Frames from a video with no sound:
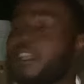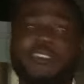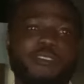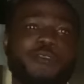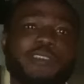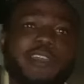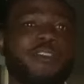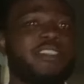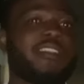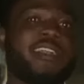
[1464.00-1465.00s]
okay, wanted to give
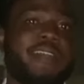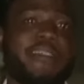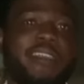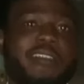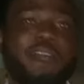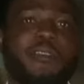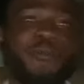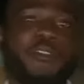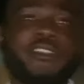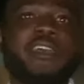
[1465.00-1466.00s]
Anok clarification on the
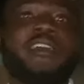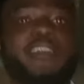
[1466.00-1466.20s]
divide between that